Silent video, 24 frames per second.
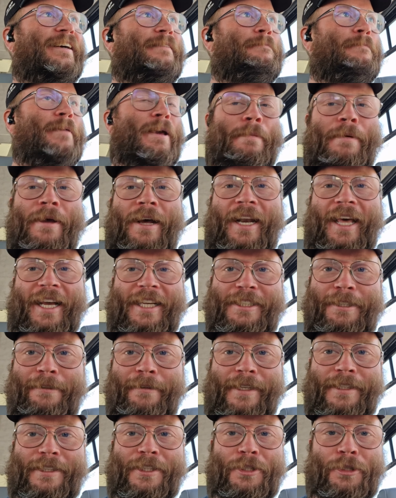maybe I'll
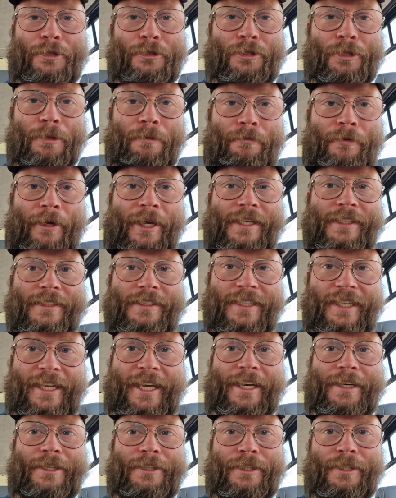activate the YouTube things
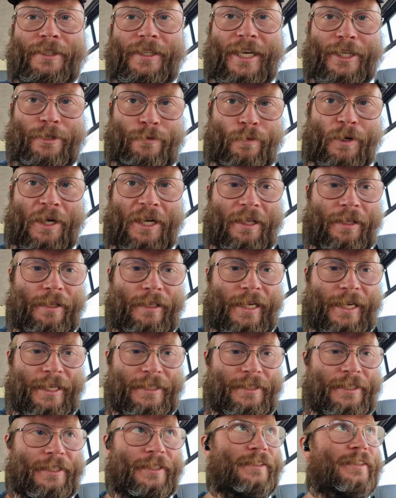later as well.
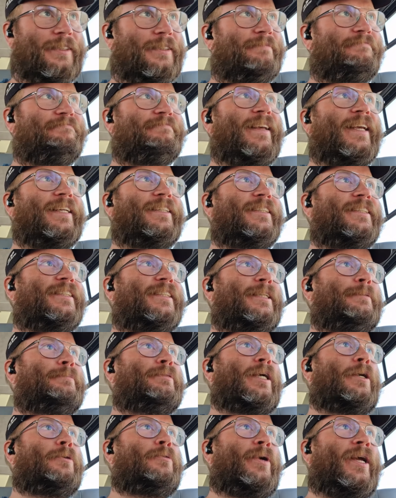It just
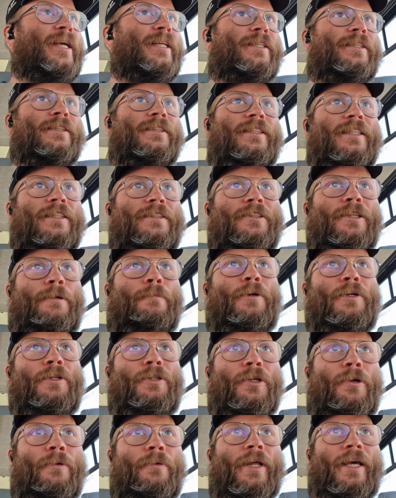seems outrageous that
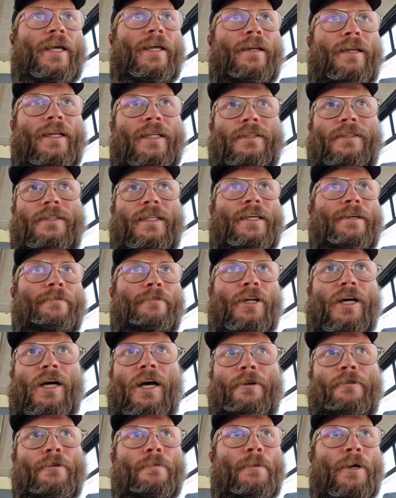someone donate, let's say even
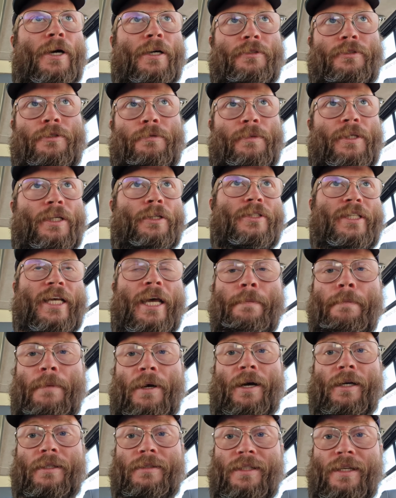$100 to me or $10,
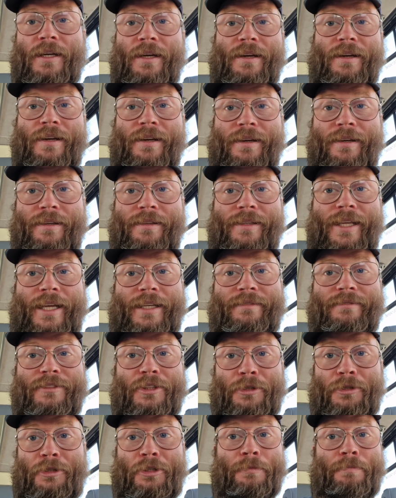that
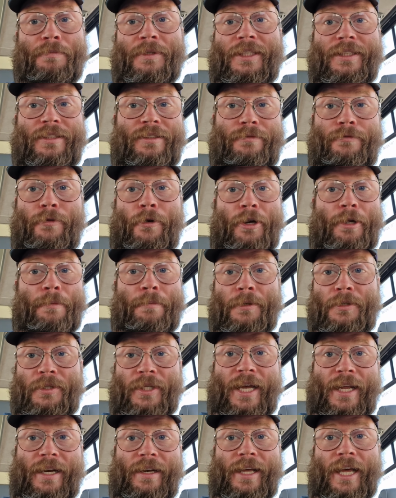YouTube needs
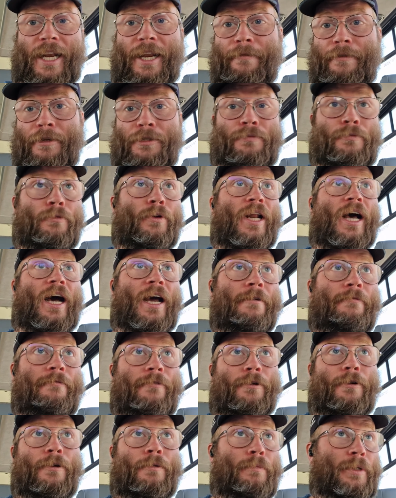30%, and if it's through an
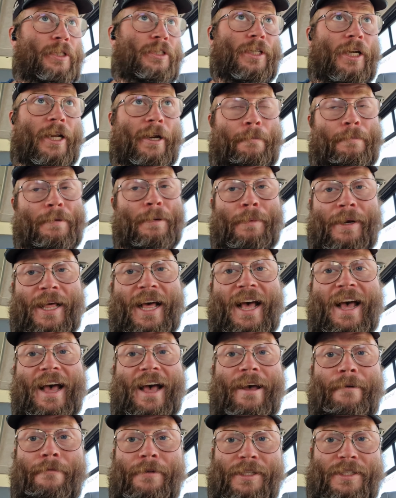iPhone, which a lot of people
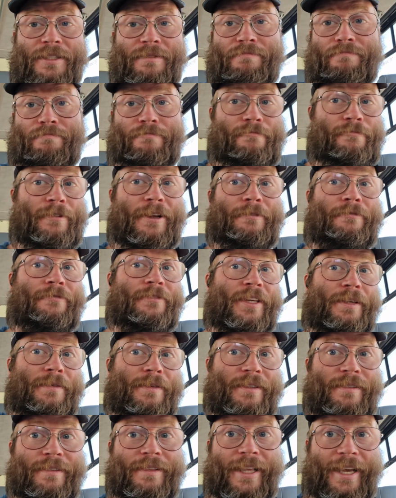have, it's 50.
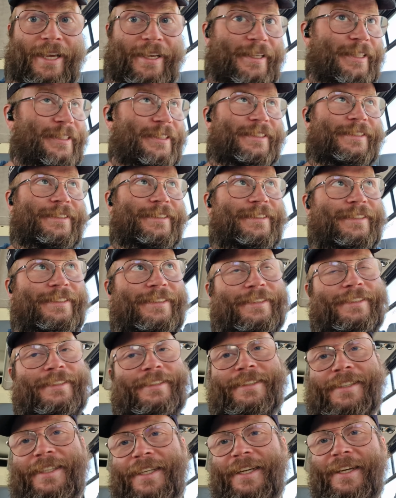Like
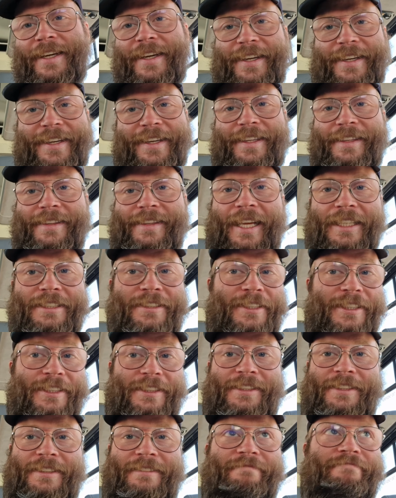that's
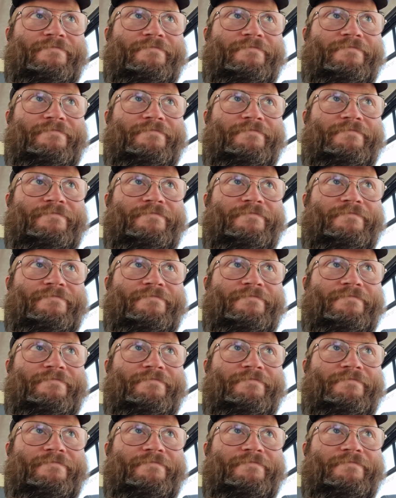just,